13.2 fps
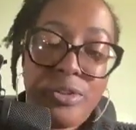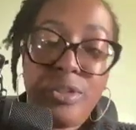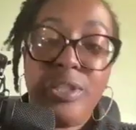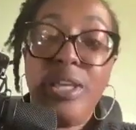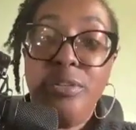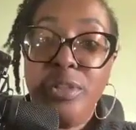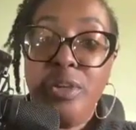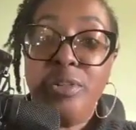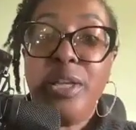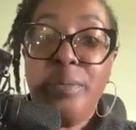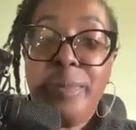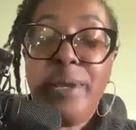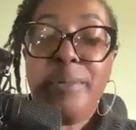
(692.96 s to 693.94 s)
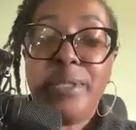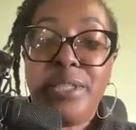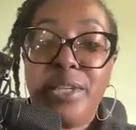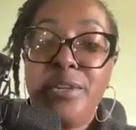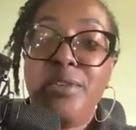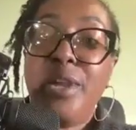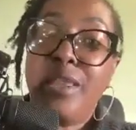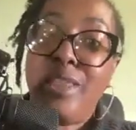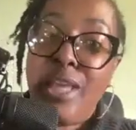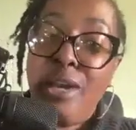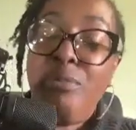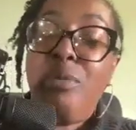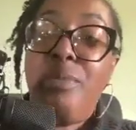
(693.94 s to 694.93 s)
so they'll know, they'll be able to tell you, hey,
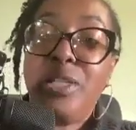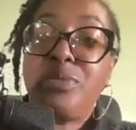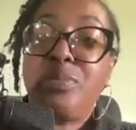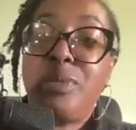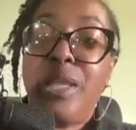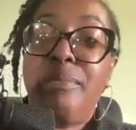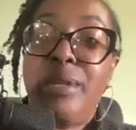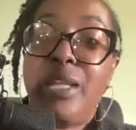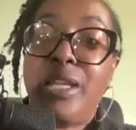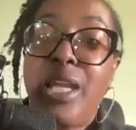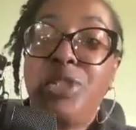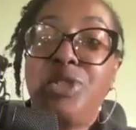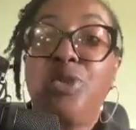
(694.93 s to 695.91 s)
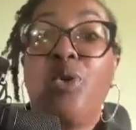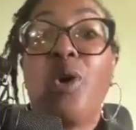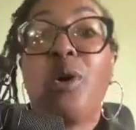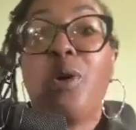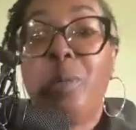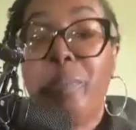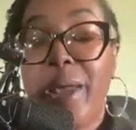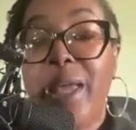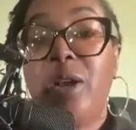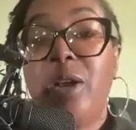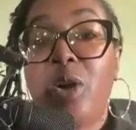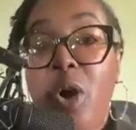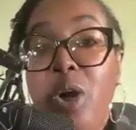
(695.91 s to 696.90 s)
that will mess with that medication or
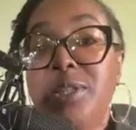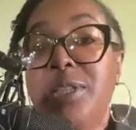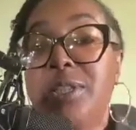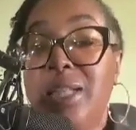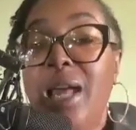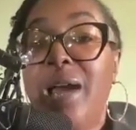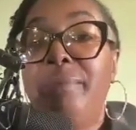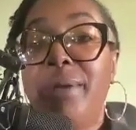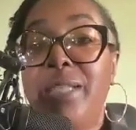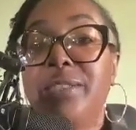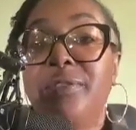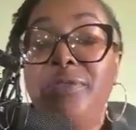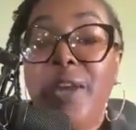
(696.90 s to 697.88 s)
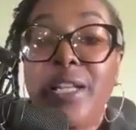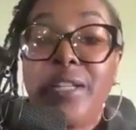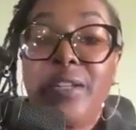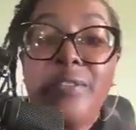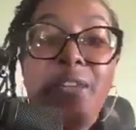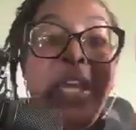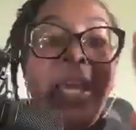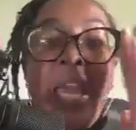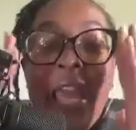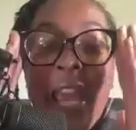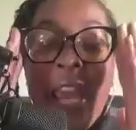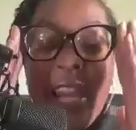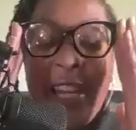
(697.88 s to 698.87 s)
it'll cause it to not be as effective.
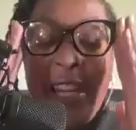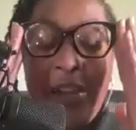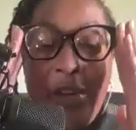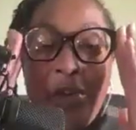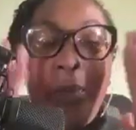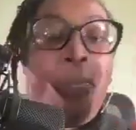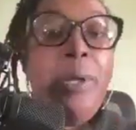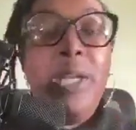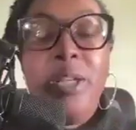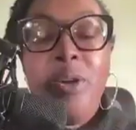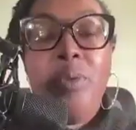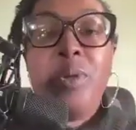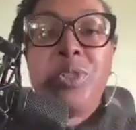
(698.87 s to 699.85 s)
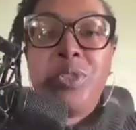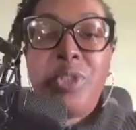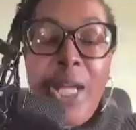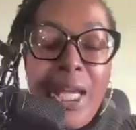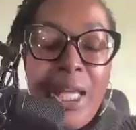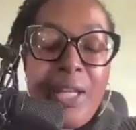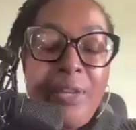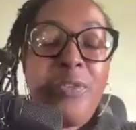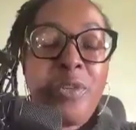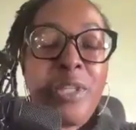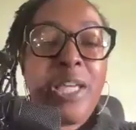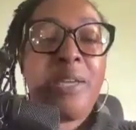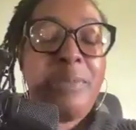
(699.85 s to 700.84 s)
And, depending on what you're taking it
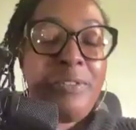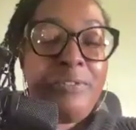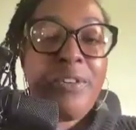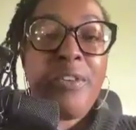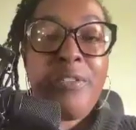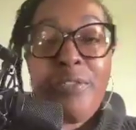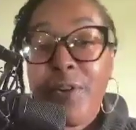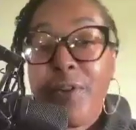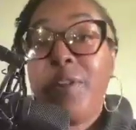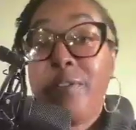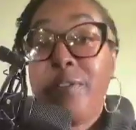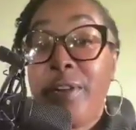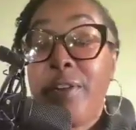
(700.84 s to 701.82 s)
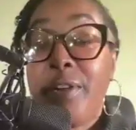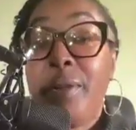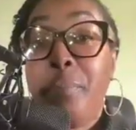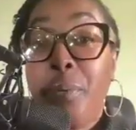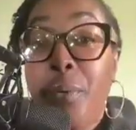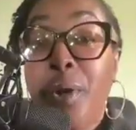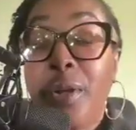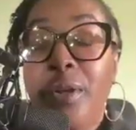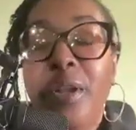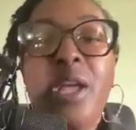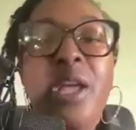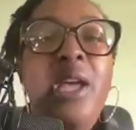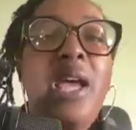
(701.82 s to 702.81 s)
for, that could be very, very, very important.
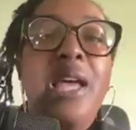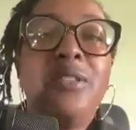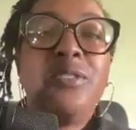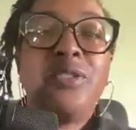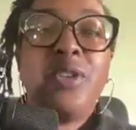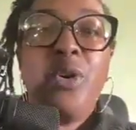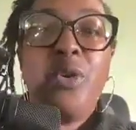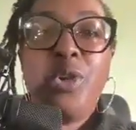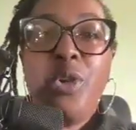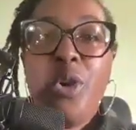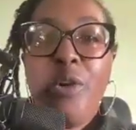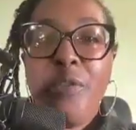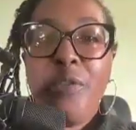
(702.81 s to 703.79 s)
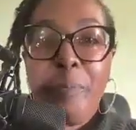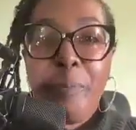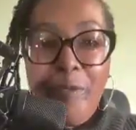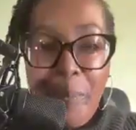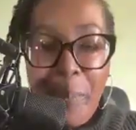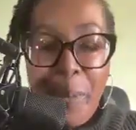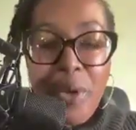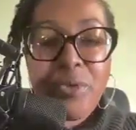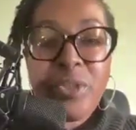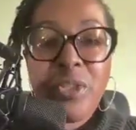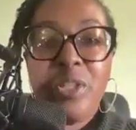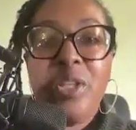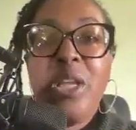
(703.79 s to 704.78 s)
And so, if a
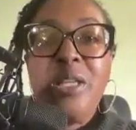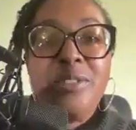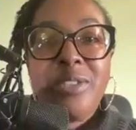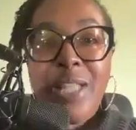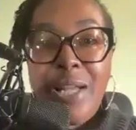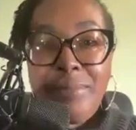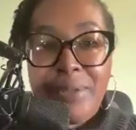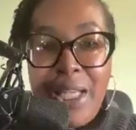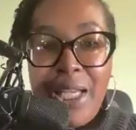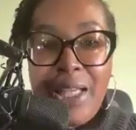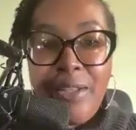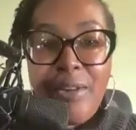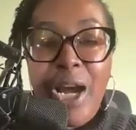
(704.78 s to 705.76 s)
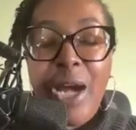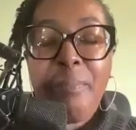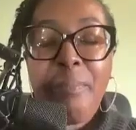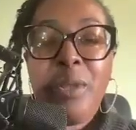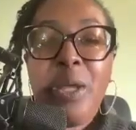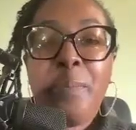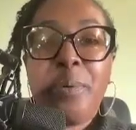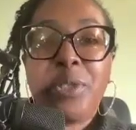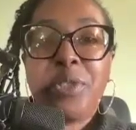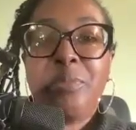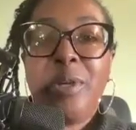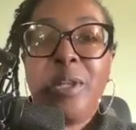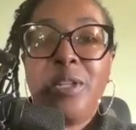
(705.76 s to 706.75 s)
person stops taking their high blood
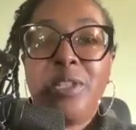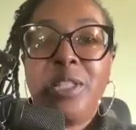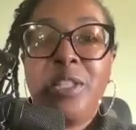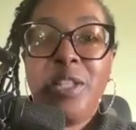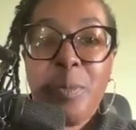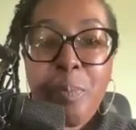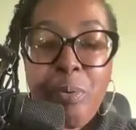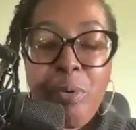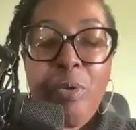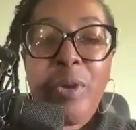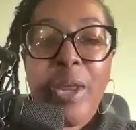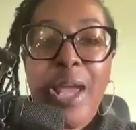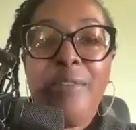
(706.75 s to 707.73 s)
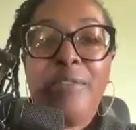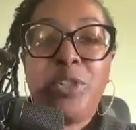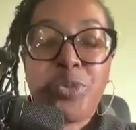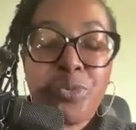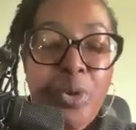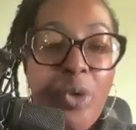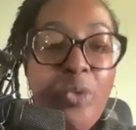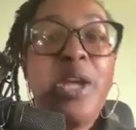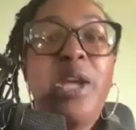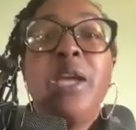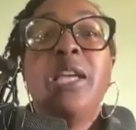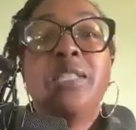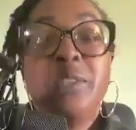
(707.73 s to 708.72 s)
pressure medicine and they're prone to having a stroke,
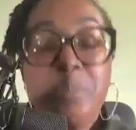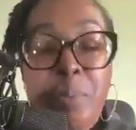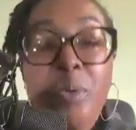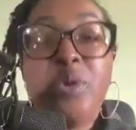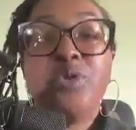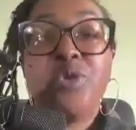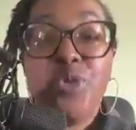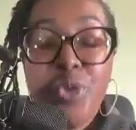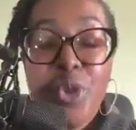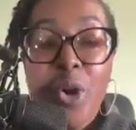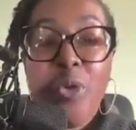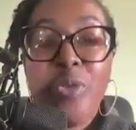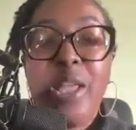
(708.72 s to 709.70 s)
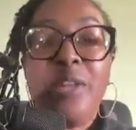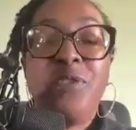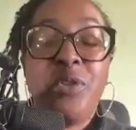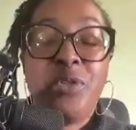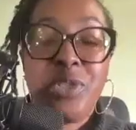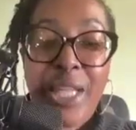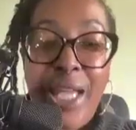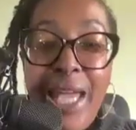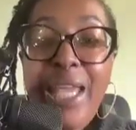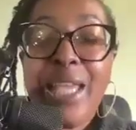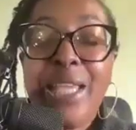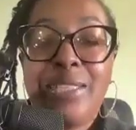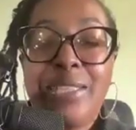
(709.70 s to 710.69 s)
it's important to know that if you're
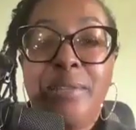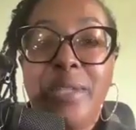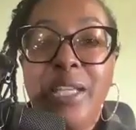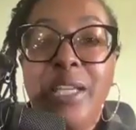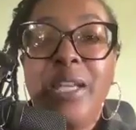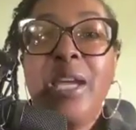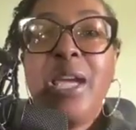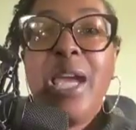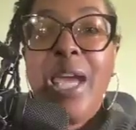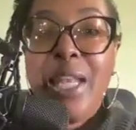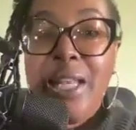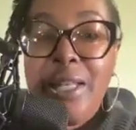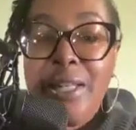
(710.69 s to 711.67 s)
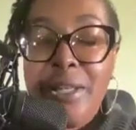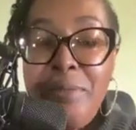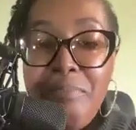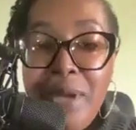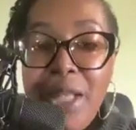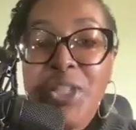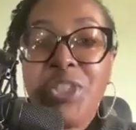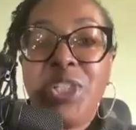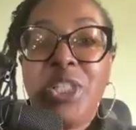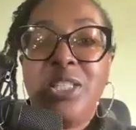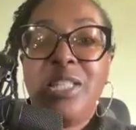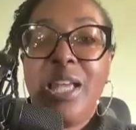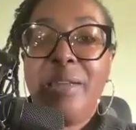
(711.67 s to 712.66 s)
taking something and it
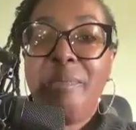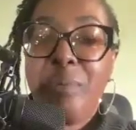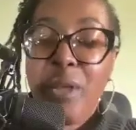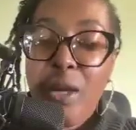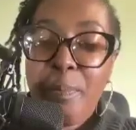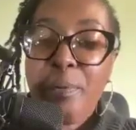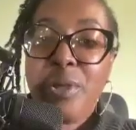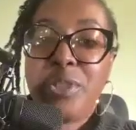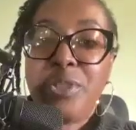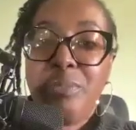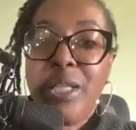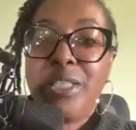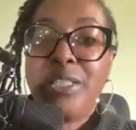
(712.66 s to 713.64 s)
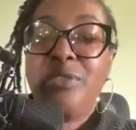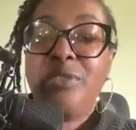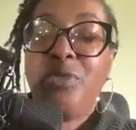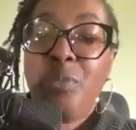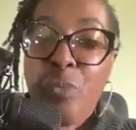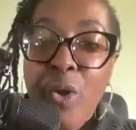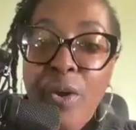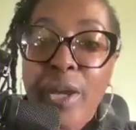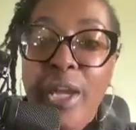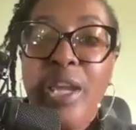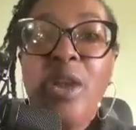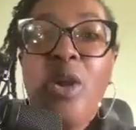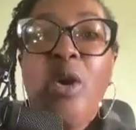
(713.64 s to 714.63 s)
diminishes that blood pressure medicine from
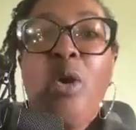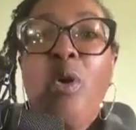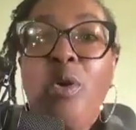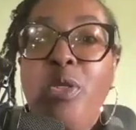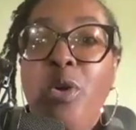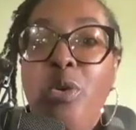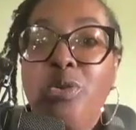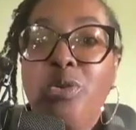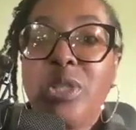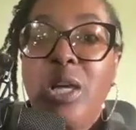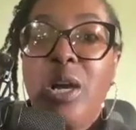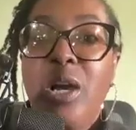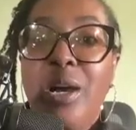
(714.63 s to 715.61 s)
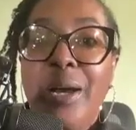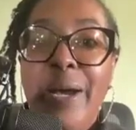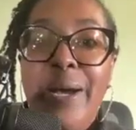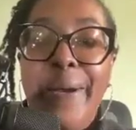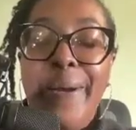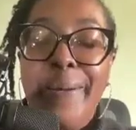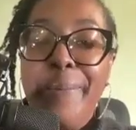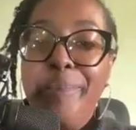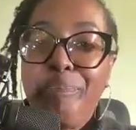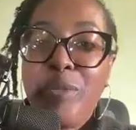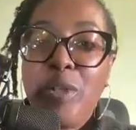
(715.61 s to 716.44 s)
working or those blood